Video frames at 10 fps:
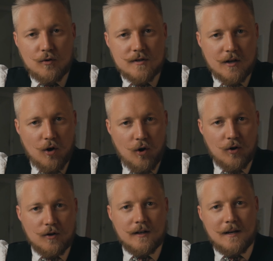Rooster
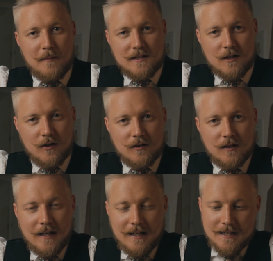Rojo and Mexico,
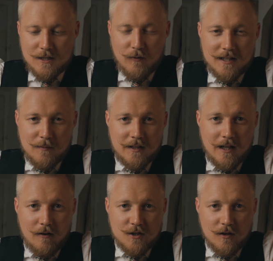let's try the
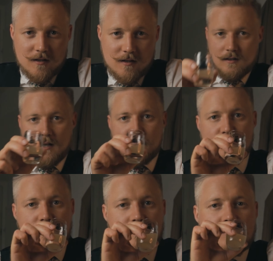Bandera shots. Lime
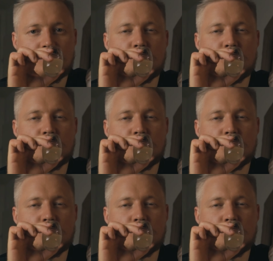juice,